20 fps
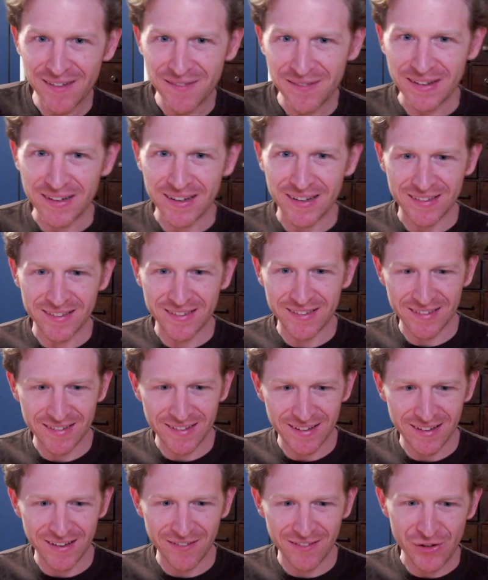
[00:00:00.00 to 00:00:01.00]
Because
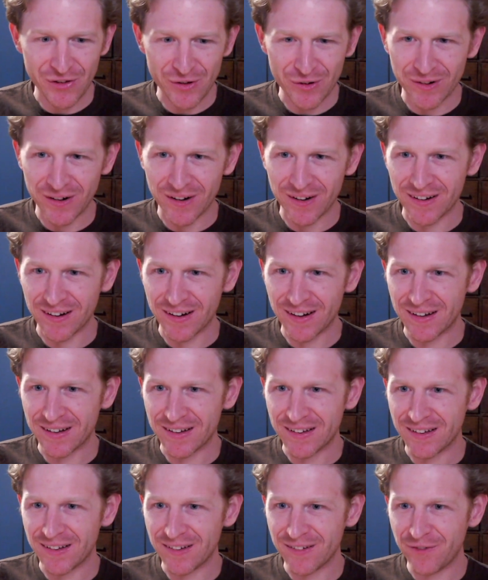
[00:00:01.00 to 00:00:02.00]
if you are
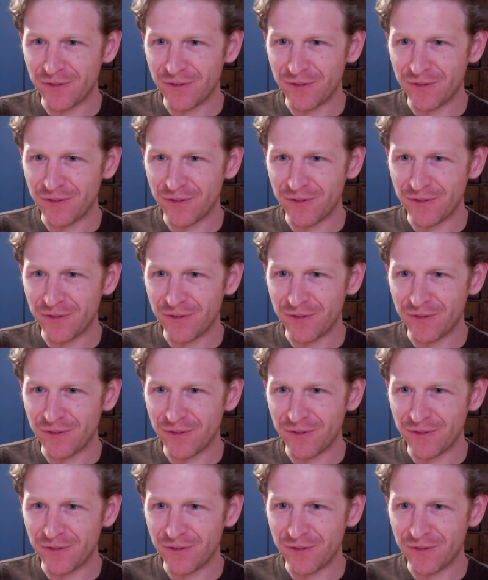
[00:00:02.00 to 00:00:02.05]
uh,